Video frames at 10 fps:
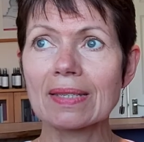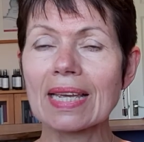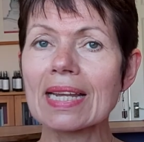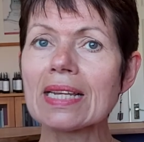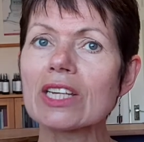
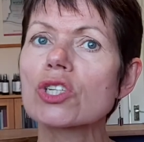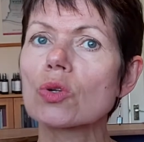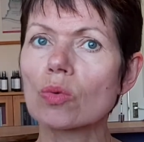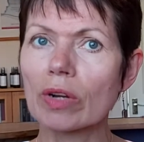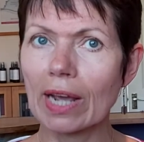the
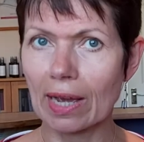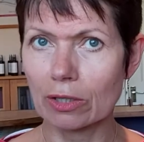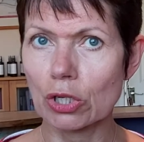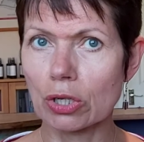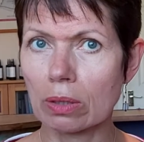initial
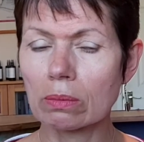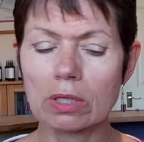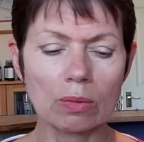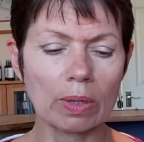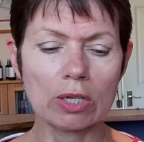reaction,
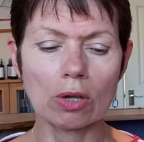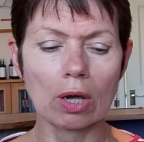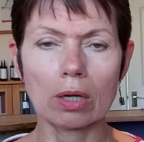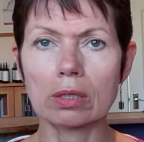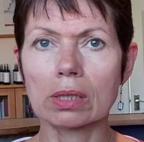so when you
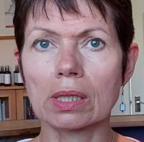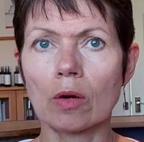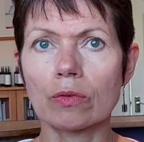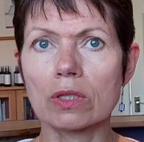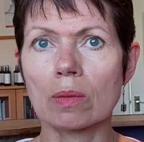cut
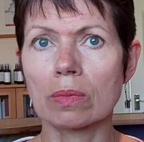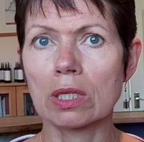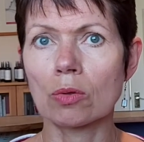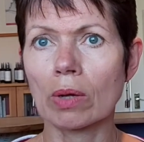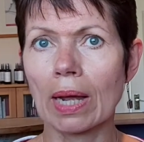yourself or something,
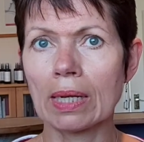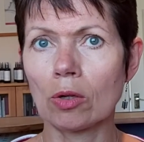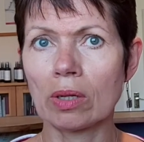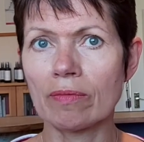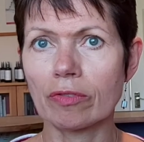you'll get a
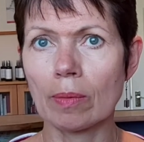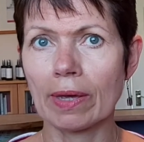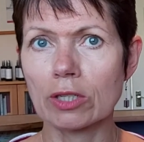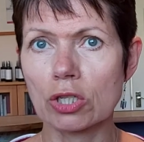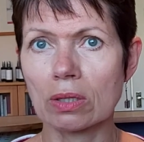little
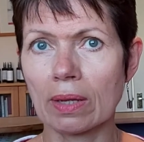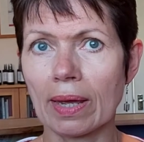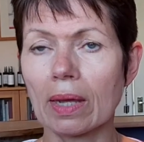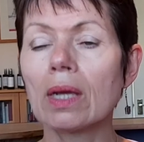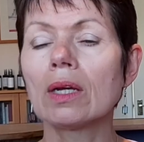inflammation
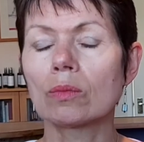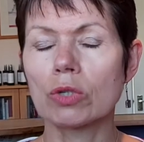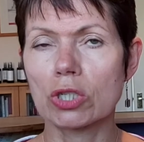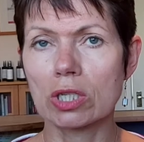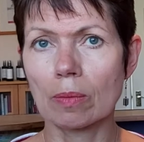there,
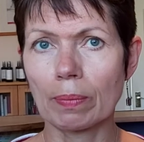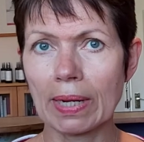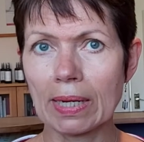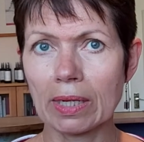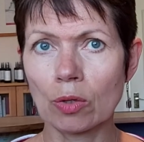which is
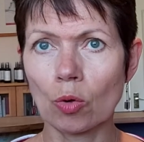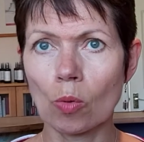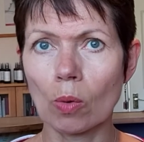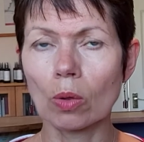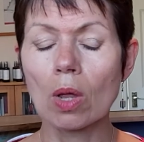completely
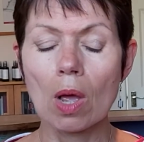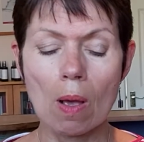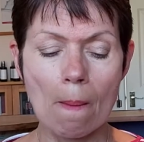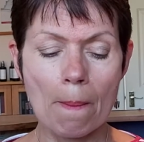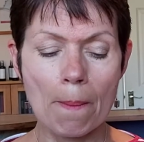normal.
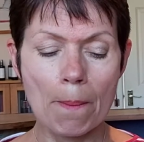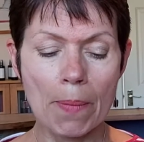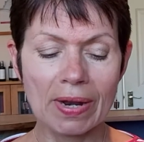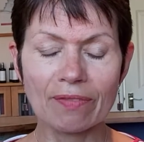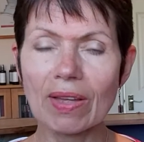
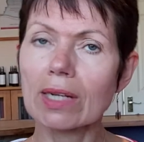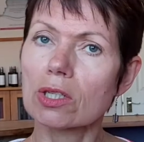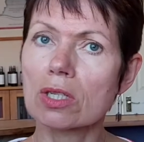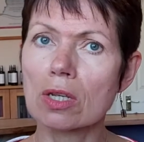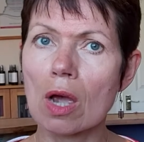But if that
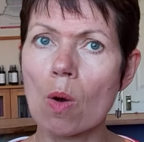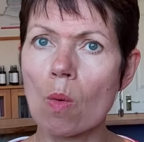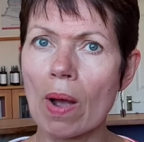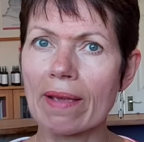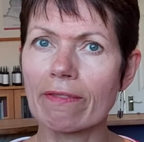doesn't go
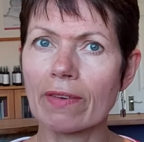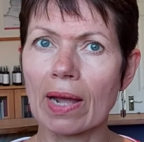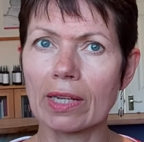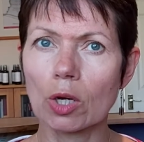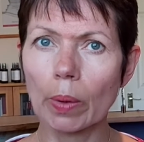away
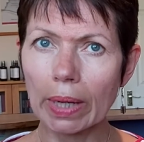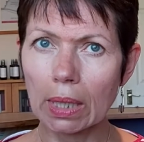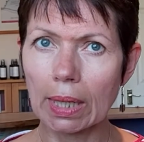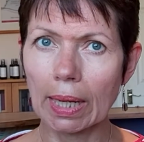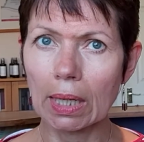fairly
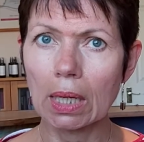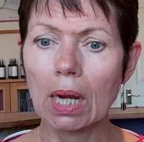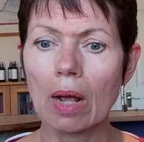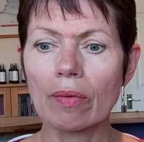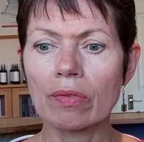quickly,
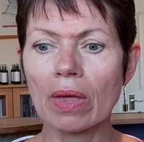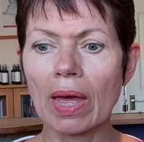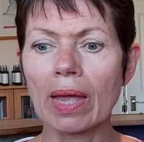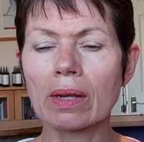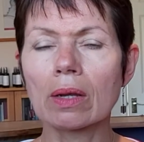
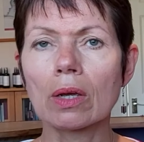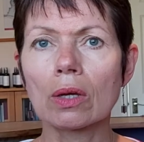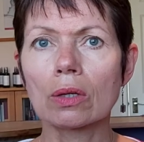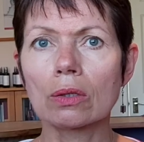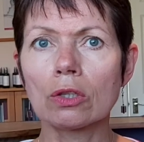then
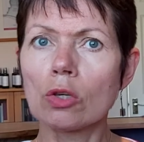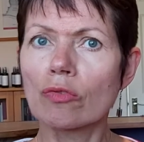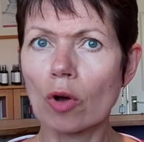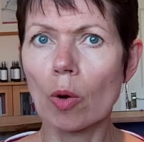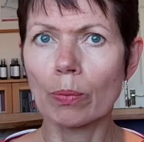you've
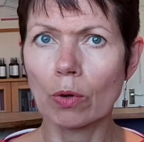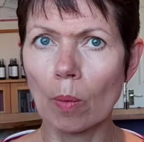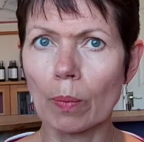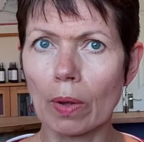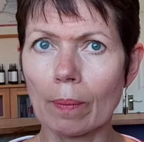got a
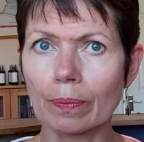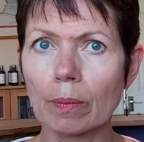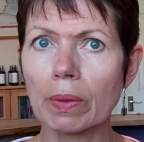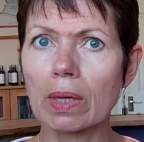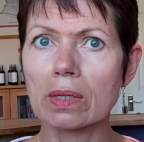problem,
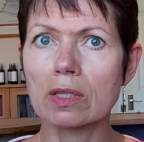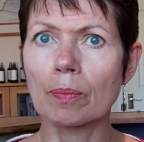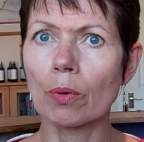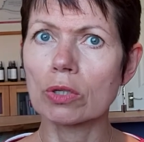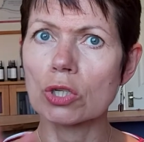because the
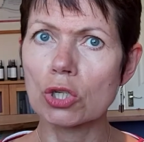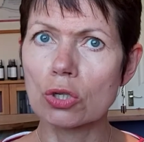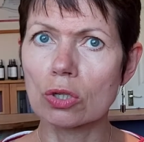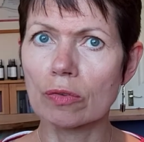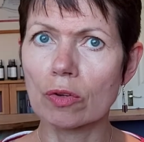body
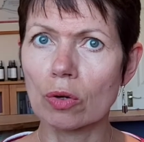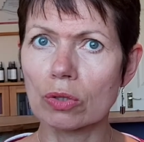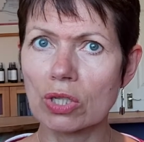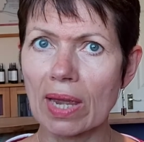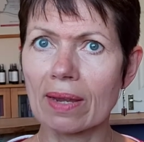should have
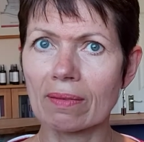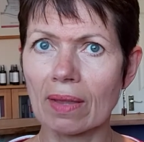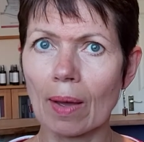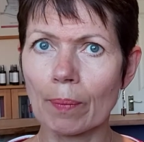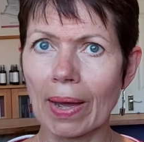taken
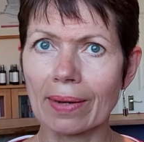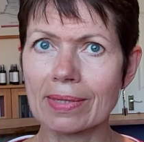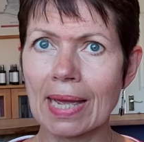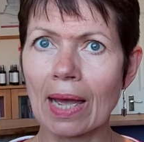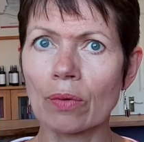that back
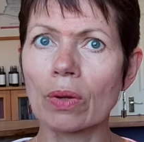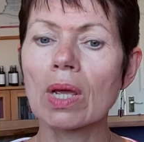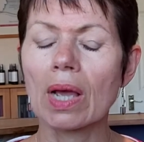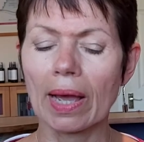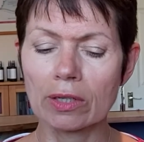down,
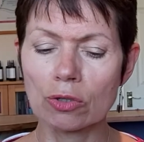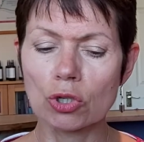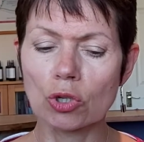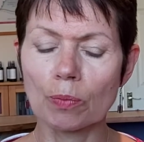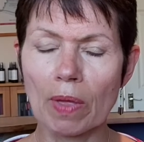and you
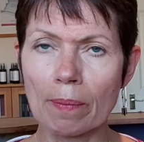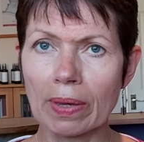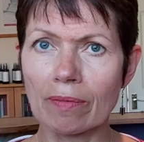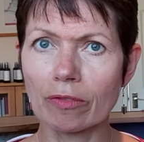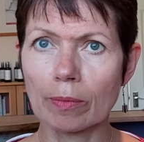should then
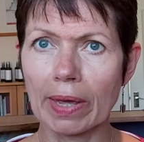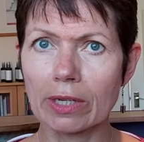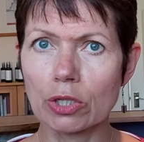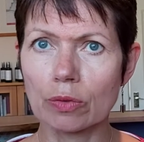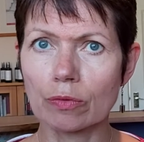be
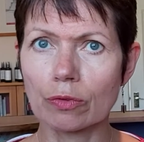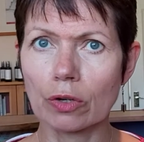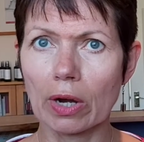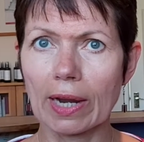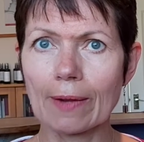inflammation
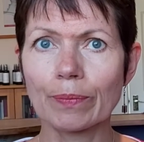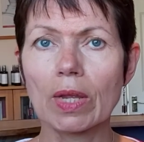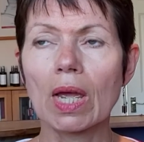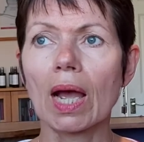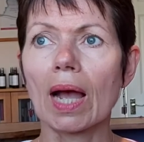free.
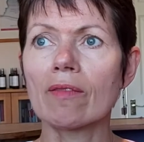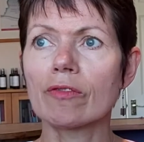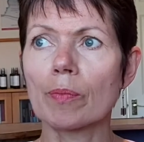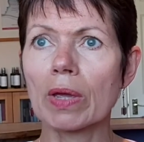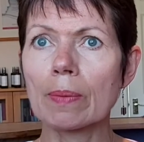And
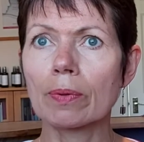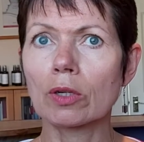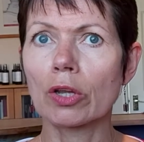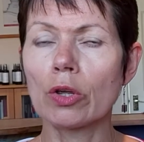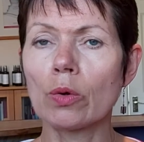for people
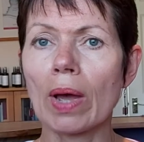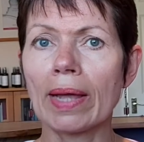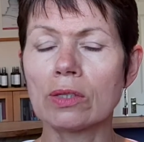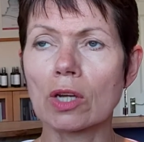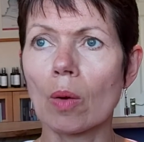who
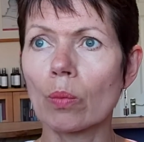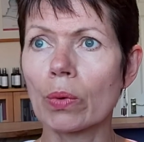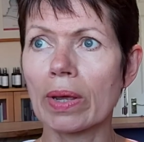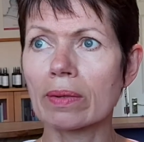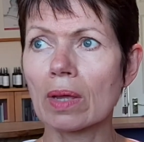end up
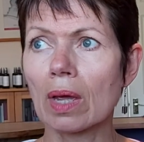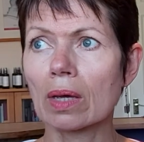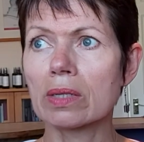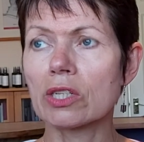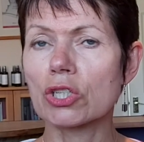with
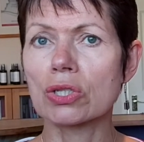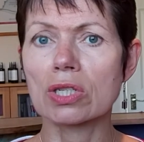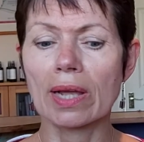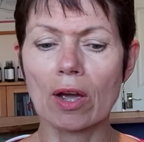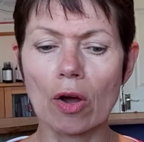conditions
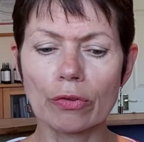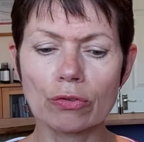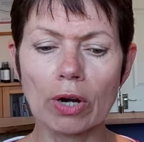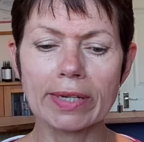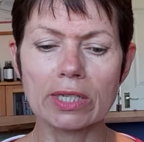like
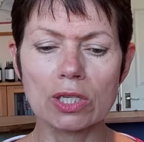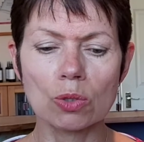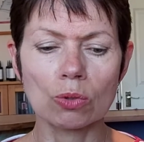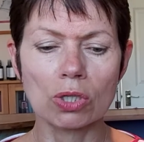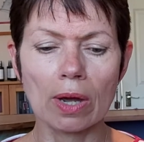arthritis
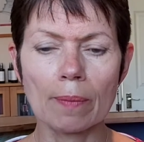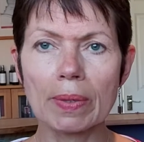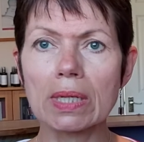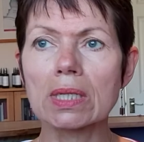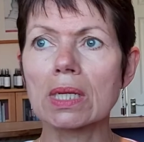or
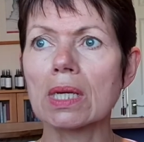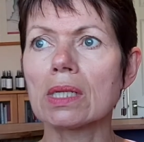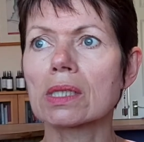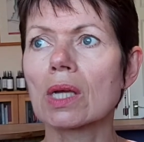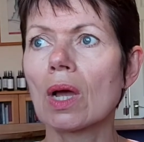
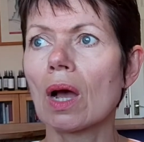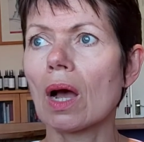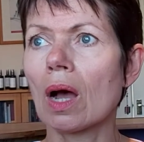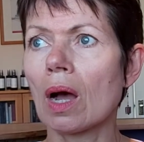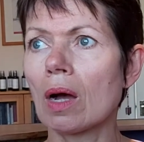diabetes
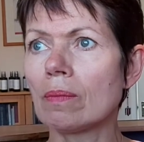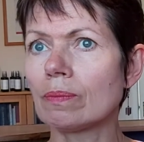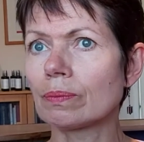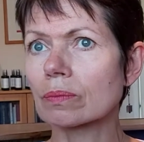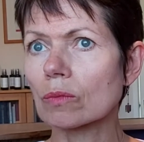
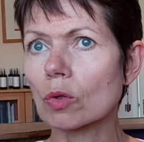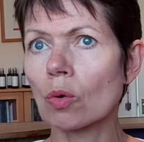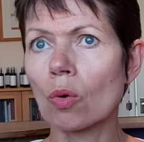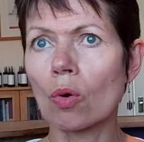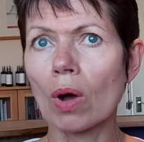
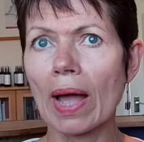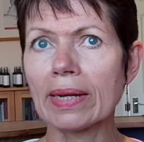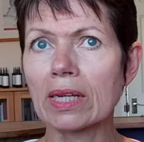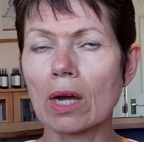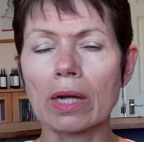or
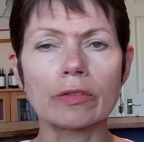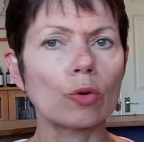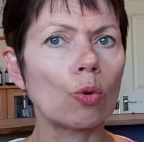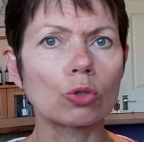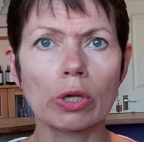any kind of
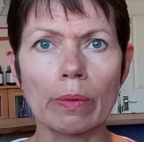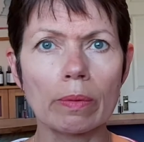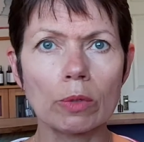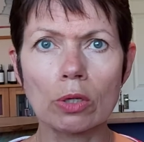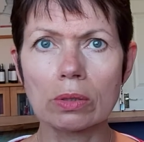
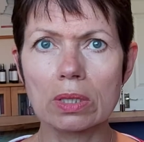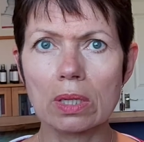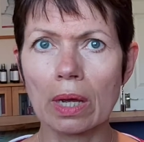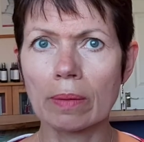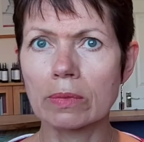
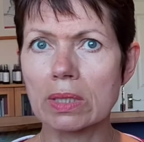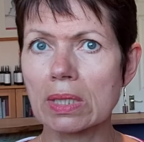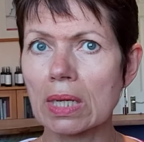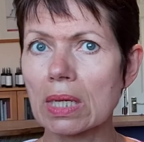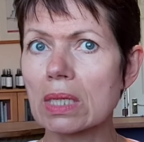autoimmune
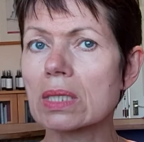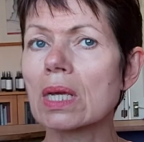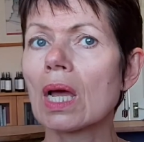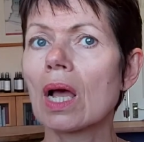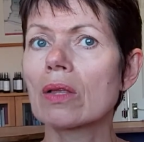disease,
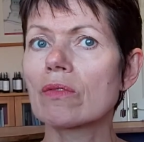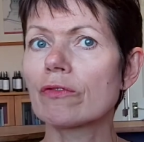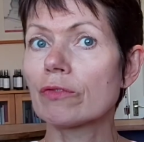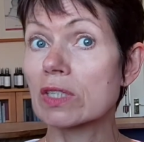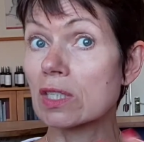
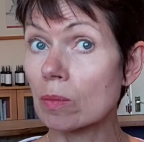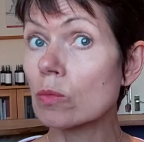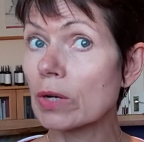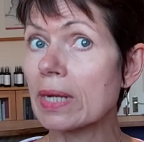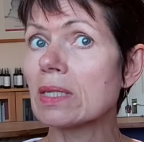for some
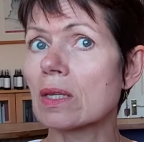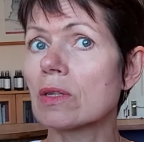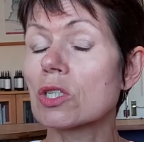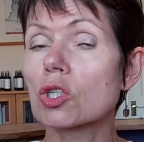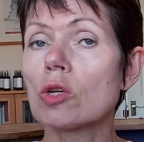reason
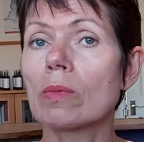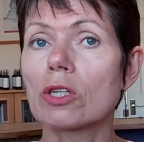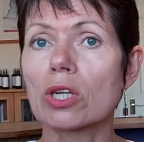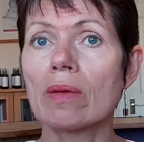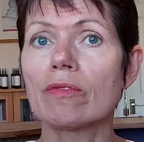there's too
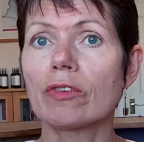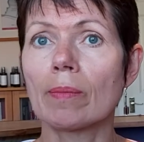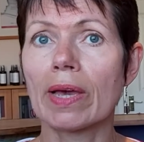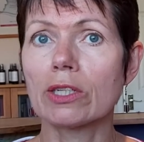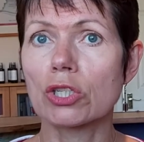much
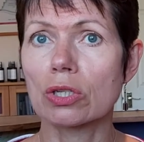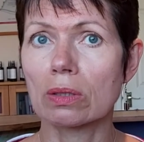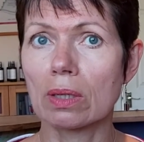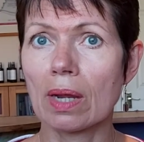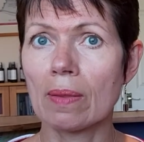
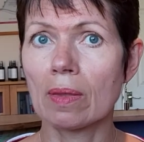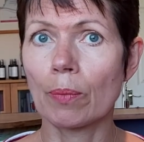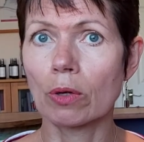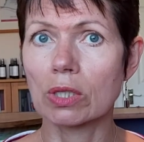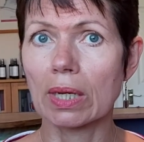inflammation in the
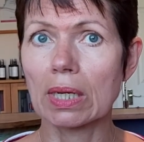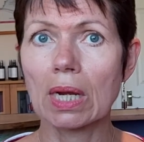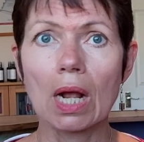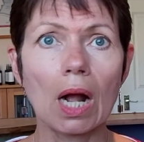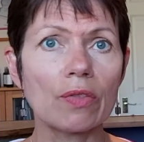body.
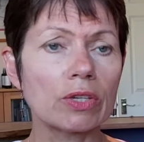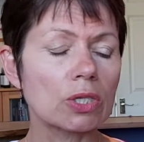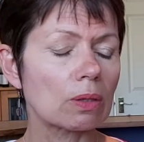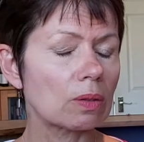There's,